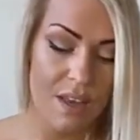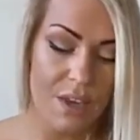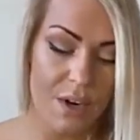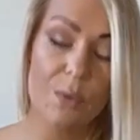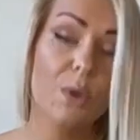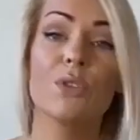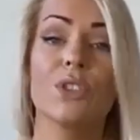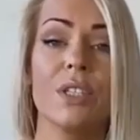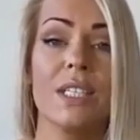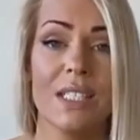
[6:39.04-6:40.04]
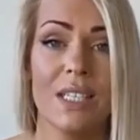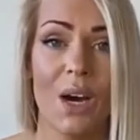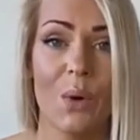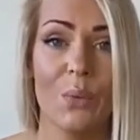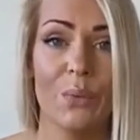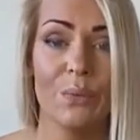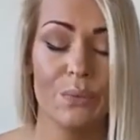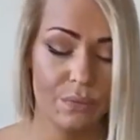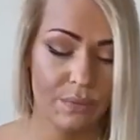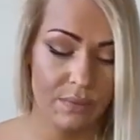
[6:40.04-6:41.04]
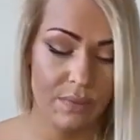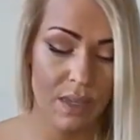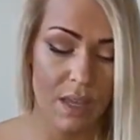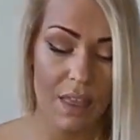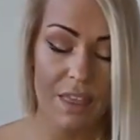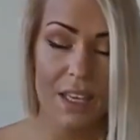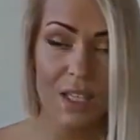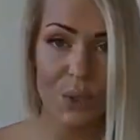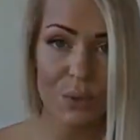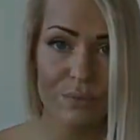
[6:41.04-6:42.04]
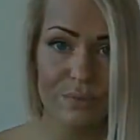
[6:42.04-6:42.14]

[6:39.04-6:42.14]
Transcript: The revolution is now. Thank you.